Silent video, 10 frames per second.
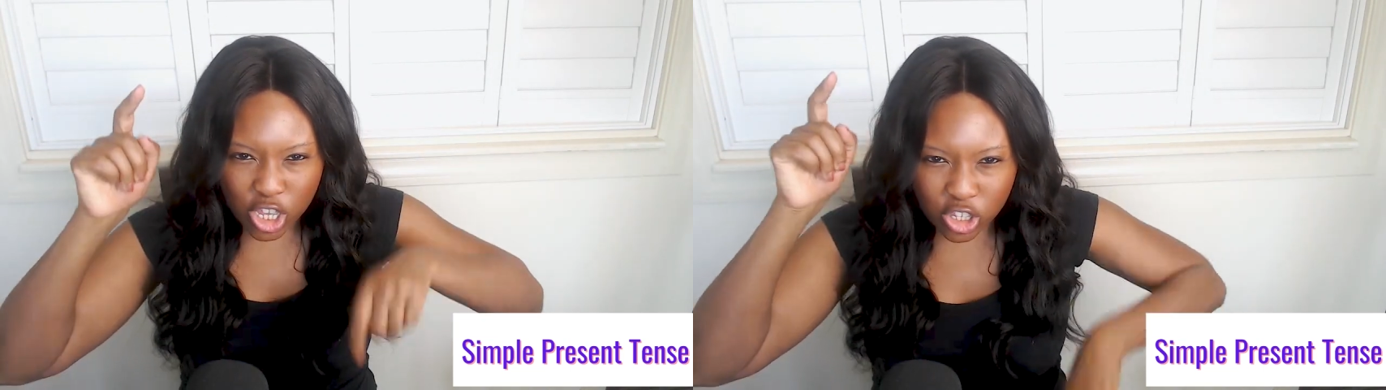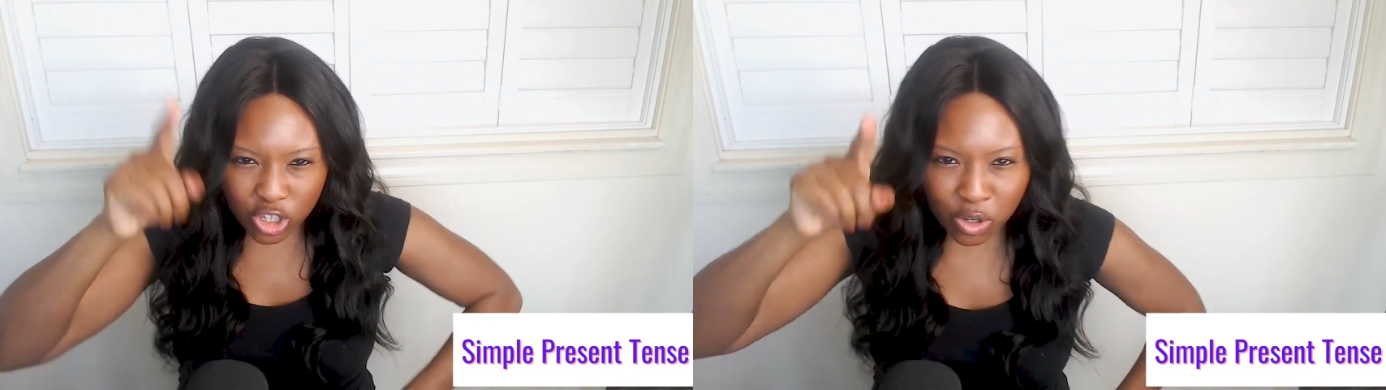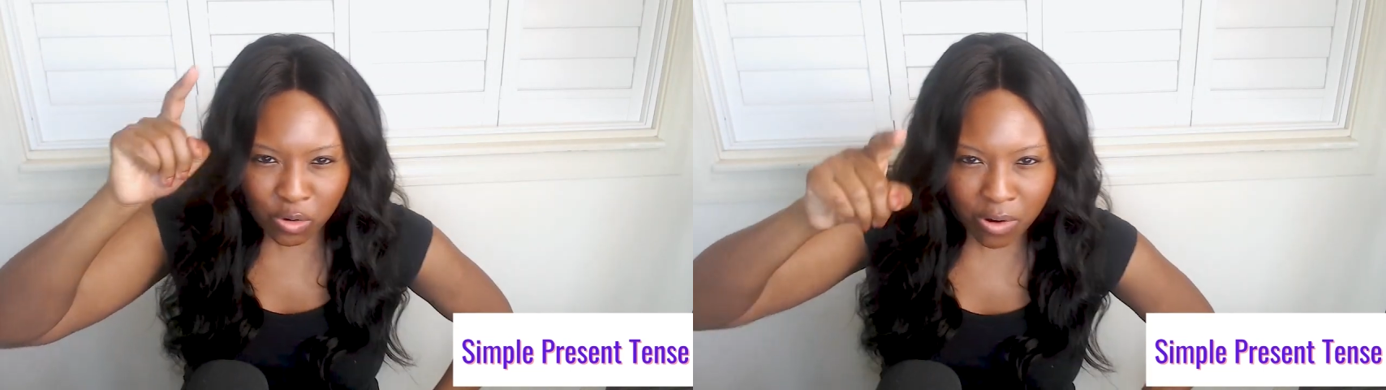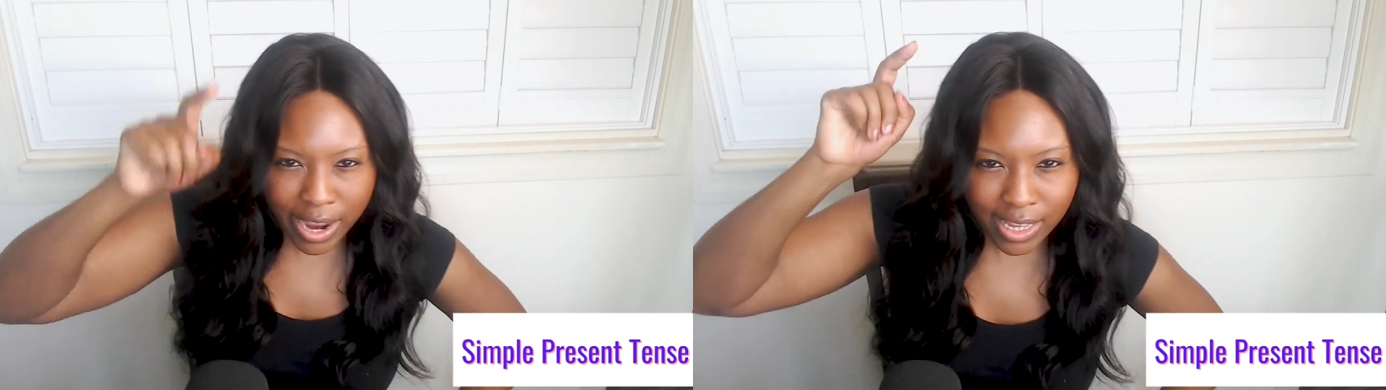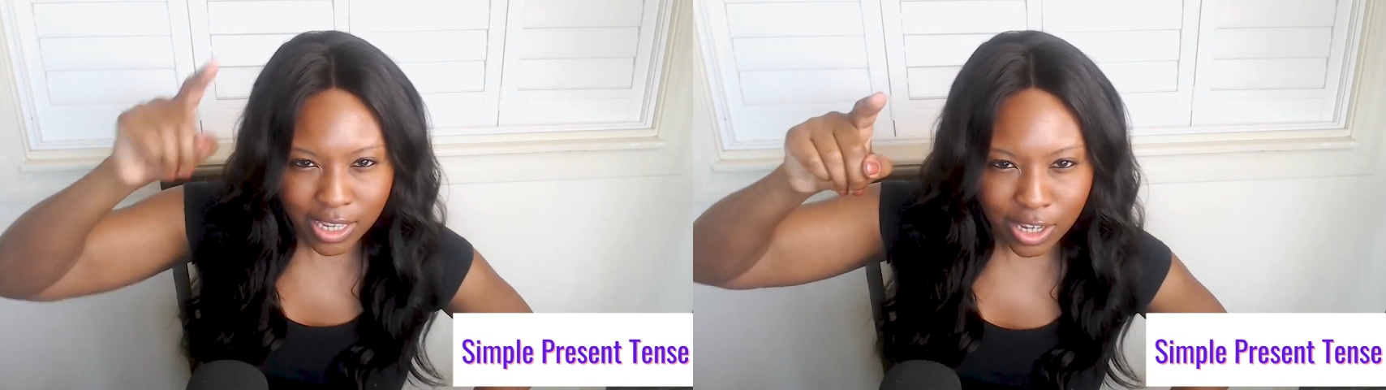
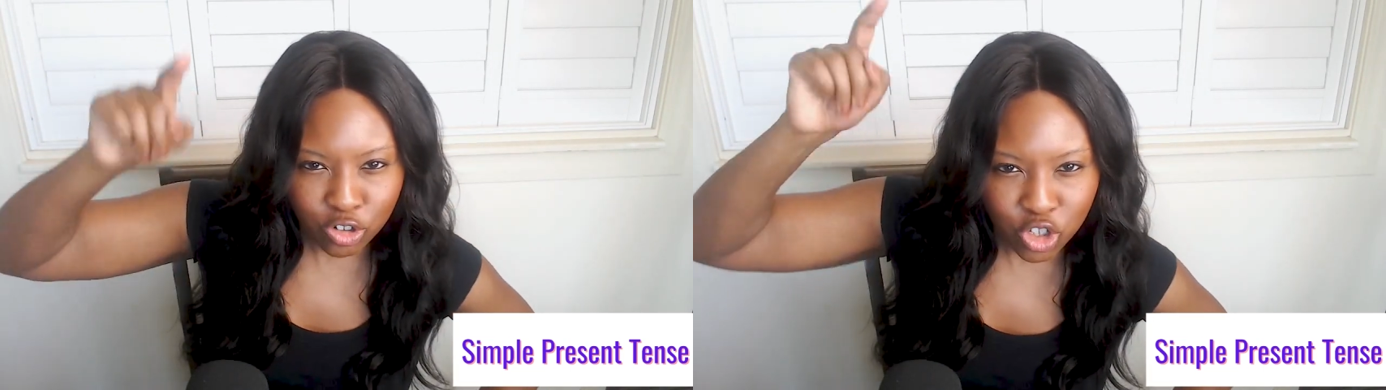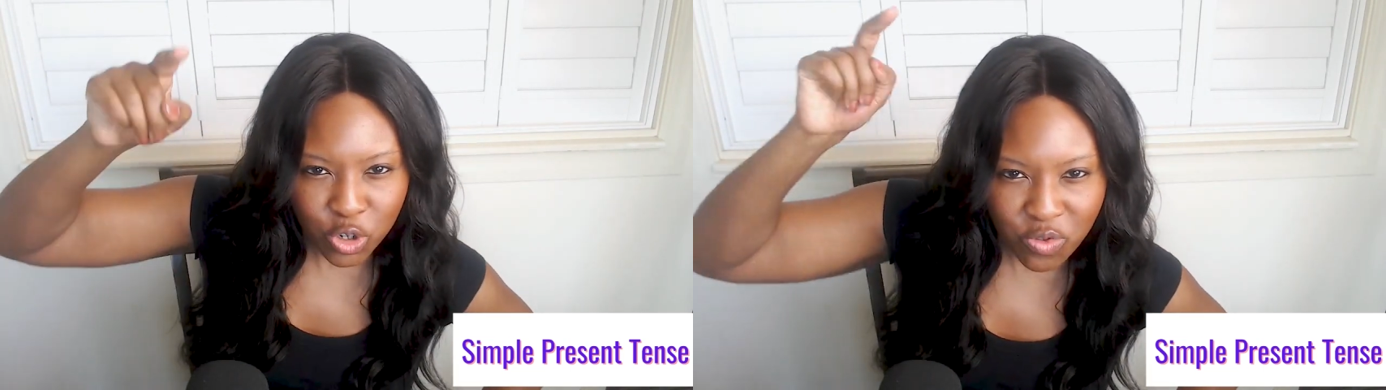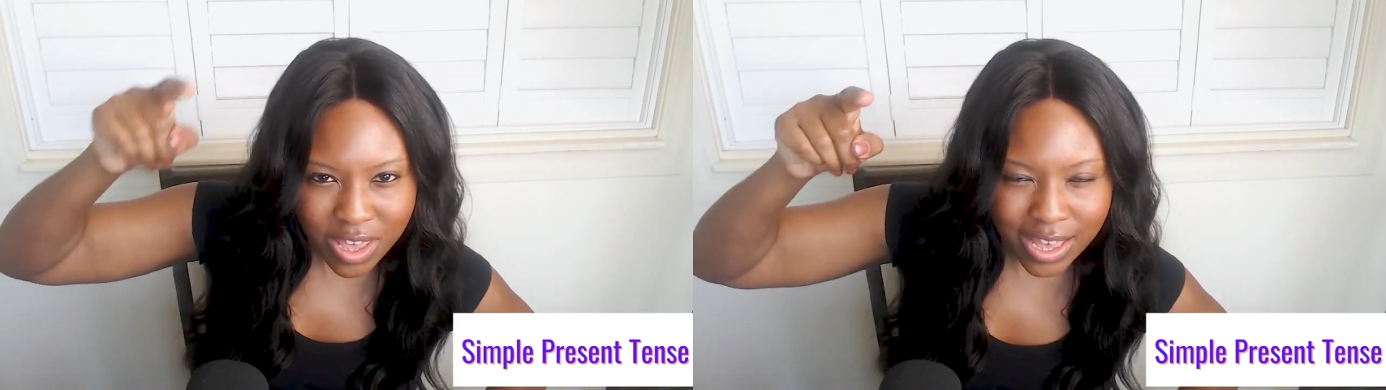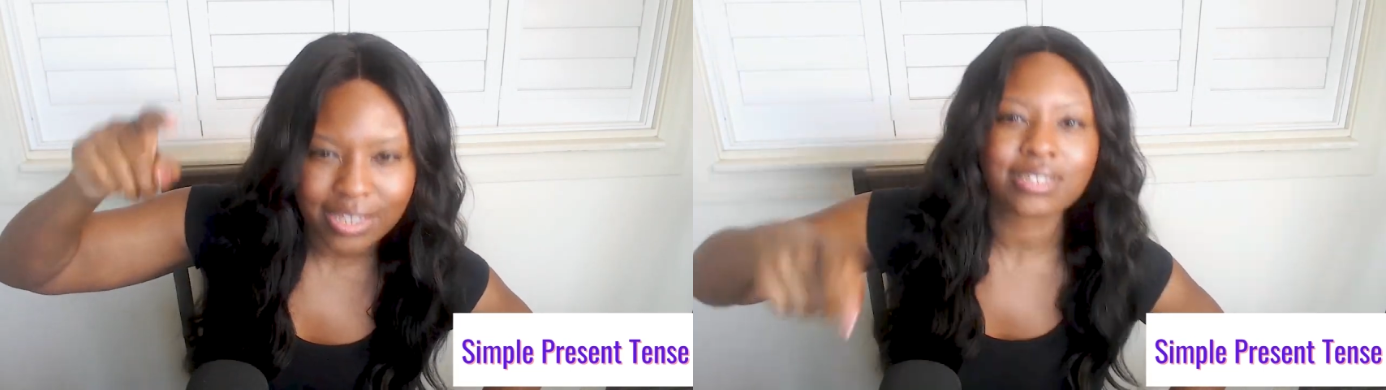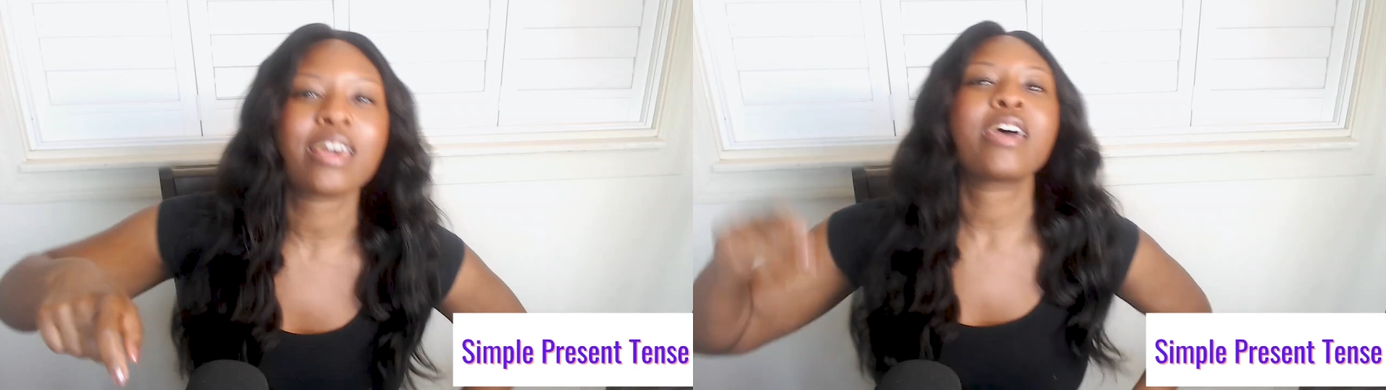right here, do
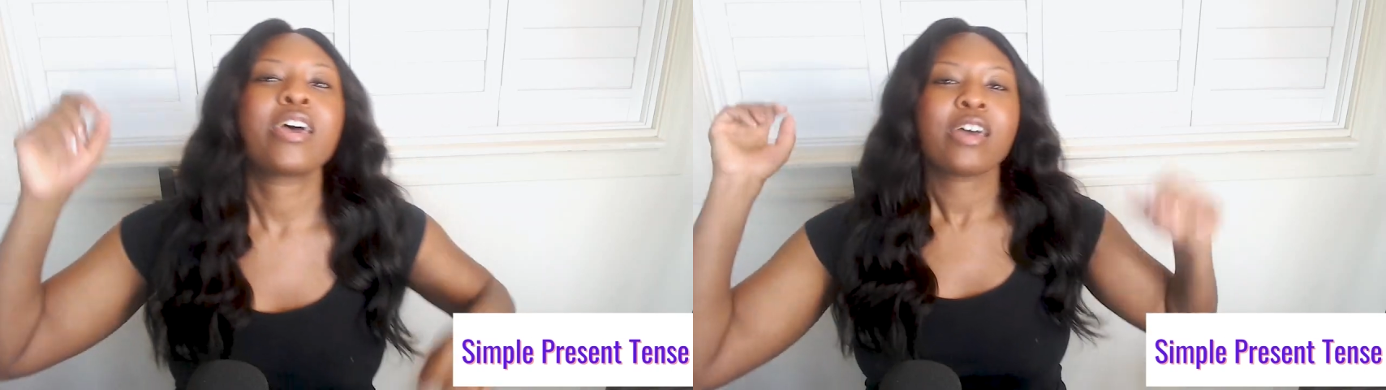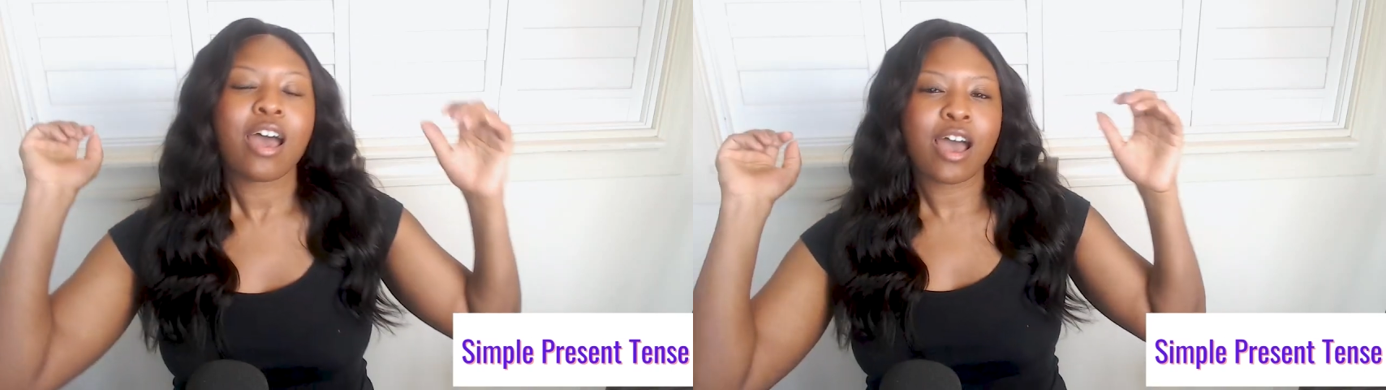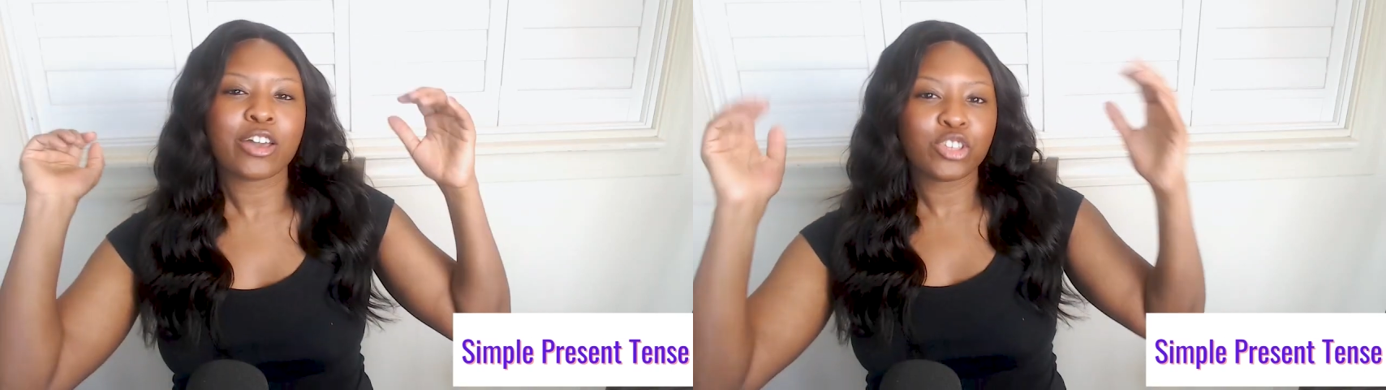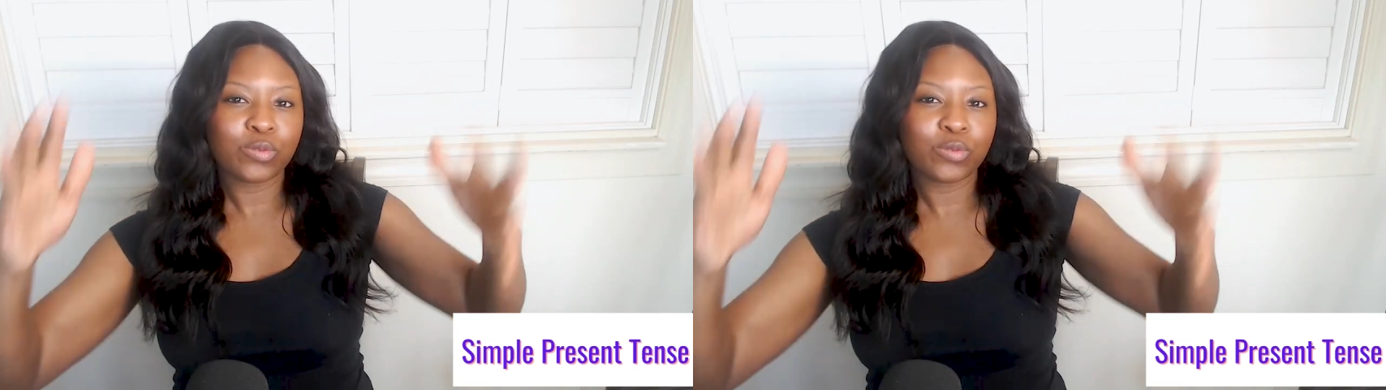this, you